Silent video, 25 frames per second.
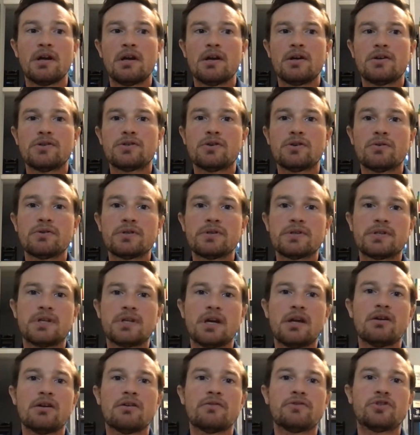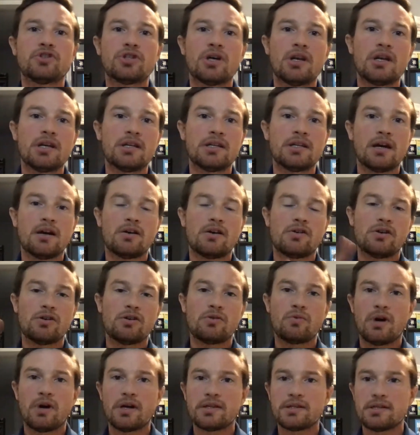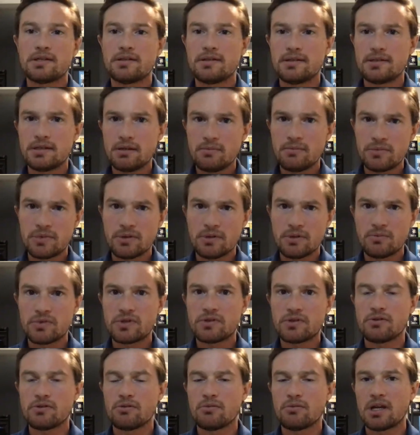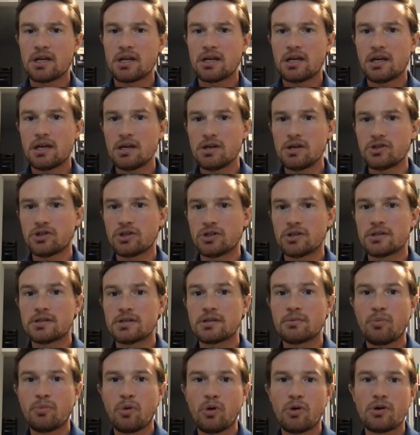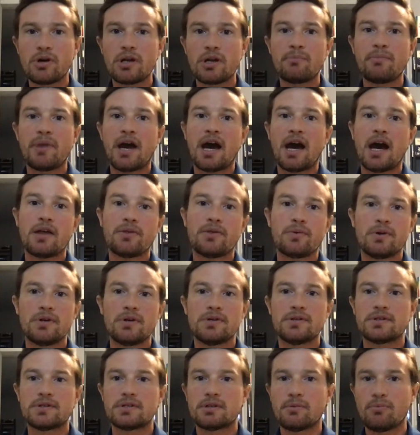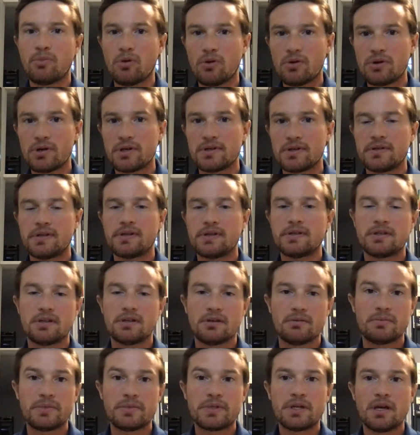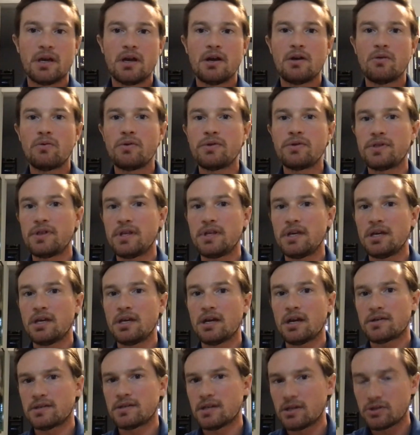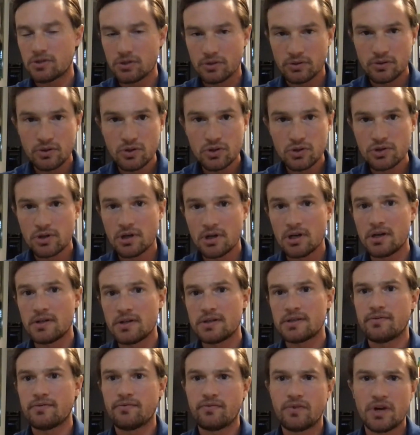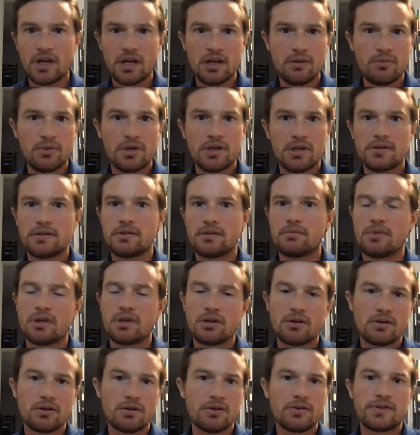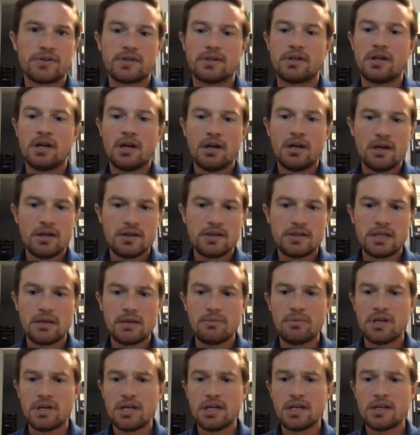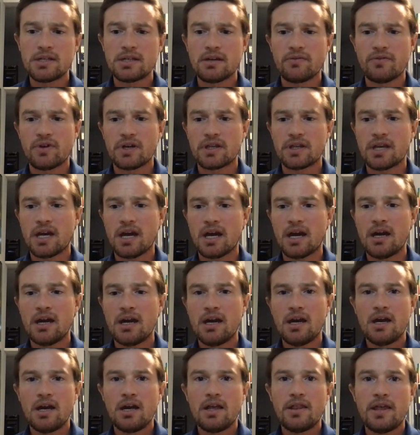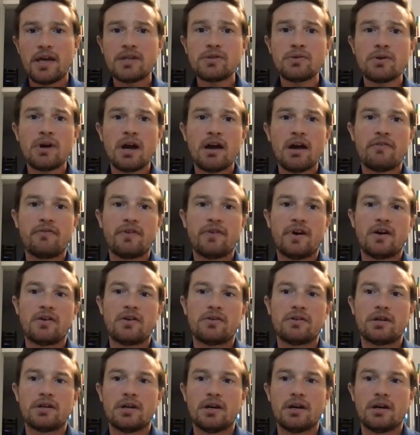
So instead of shutting down unwanted symptoms through medication, supporting pathways and supporting systems with the essential nutrients and vitamins and minerals and CBD, stuff like that, that's where I found